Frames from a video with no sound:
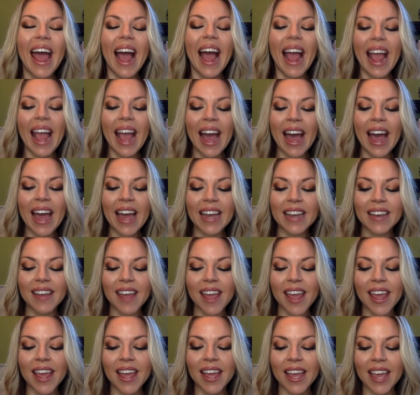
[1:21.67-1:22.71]
And
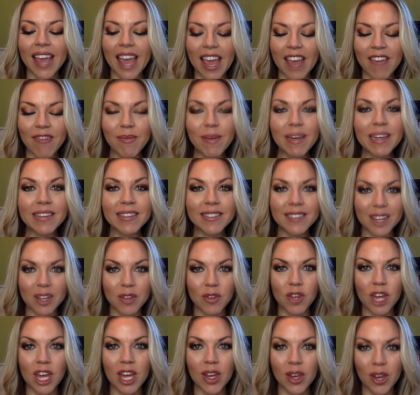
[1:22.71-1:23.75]
it gave me
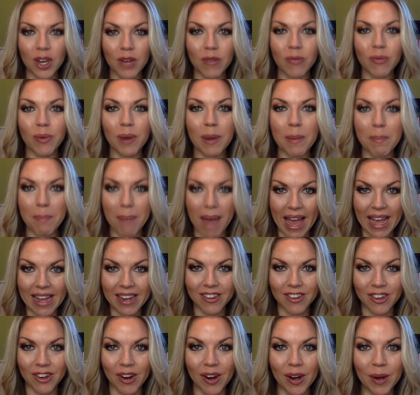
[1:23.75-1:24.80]
such a good
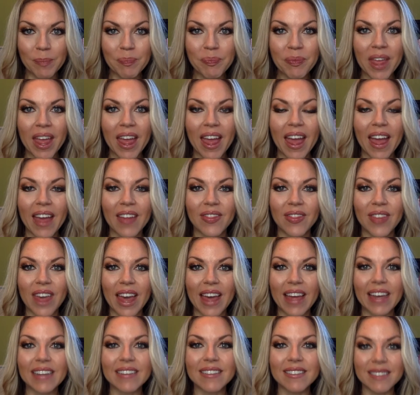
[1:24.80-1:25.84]
reminder
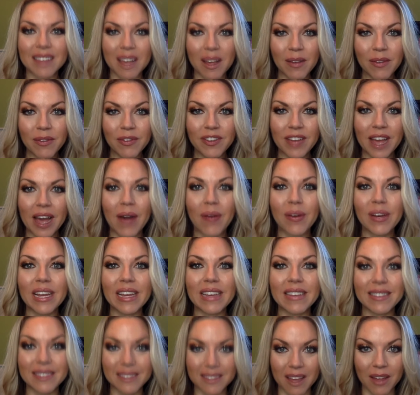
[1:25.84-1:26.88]
that self-doubt
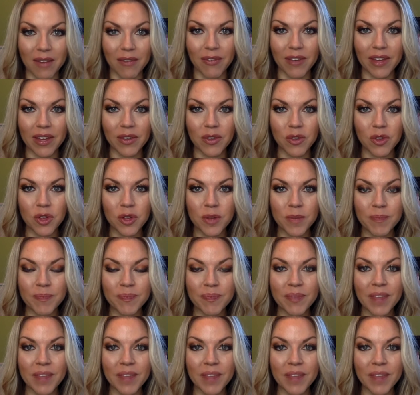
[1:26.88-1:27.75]
is selfish.